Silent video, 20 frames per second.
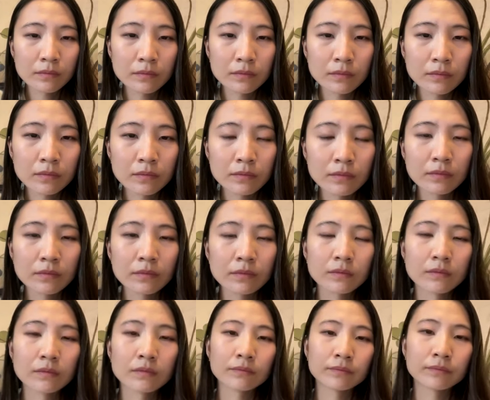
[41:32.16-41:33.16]

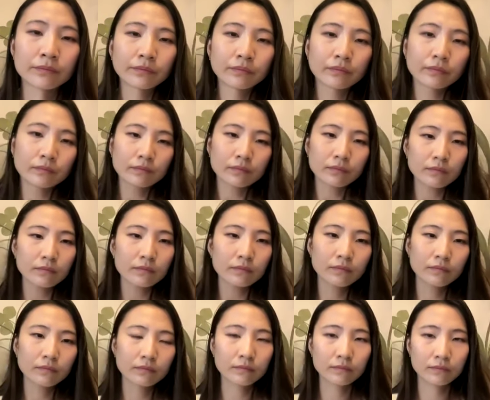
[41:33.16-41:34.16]

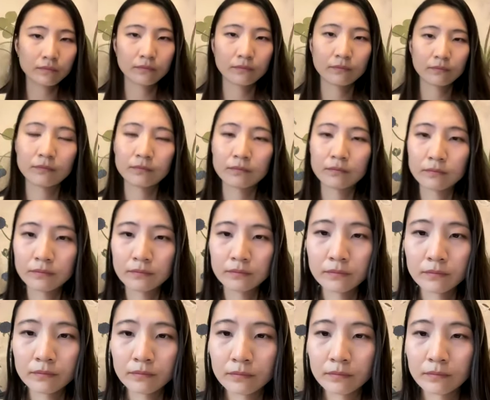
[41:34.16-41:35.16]

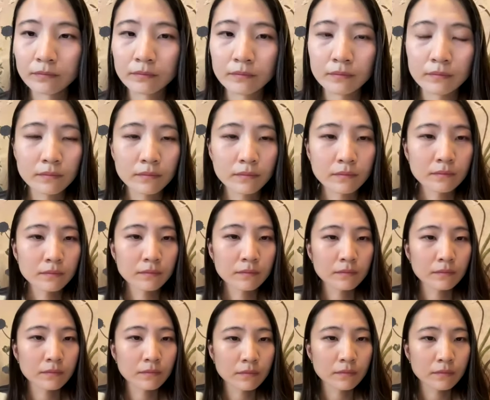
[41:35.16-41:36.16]

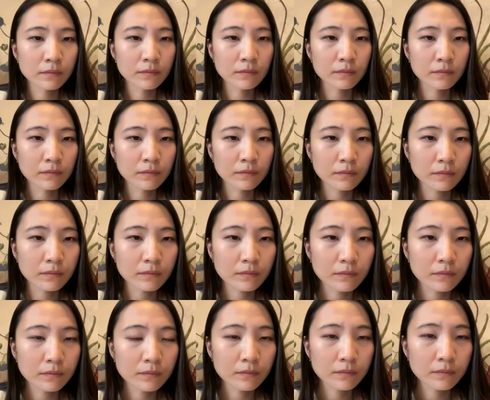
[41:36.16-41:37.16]

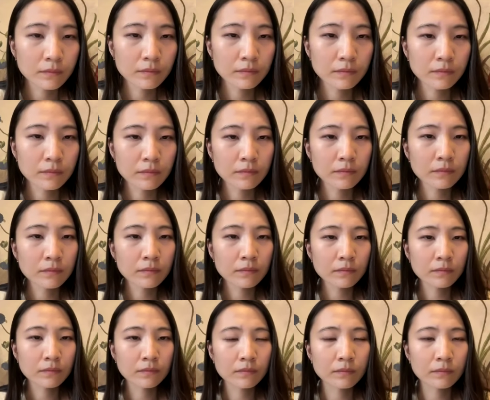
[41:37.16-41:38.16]

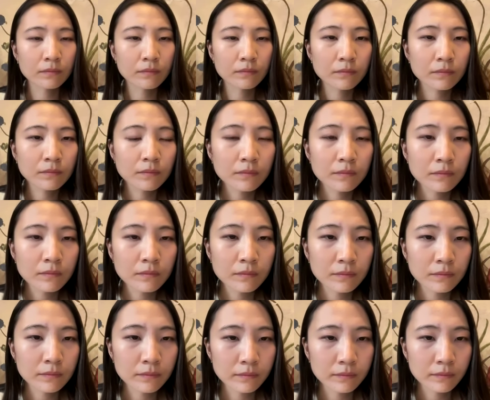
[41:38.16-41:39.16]

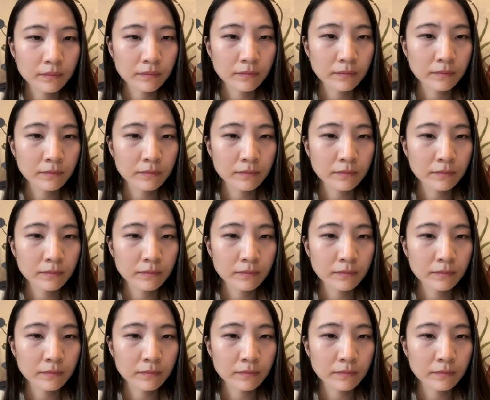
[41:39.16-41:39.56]
(silent)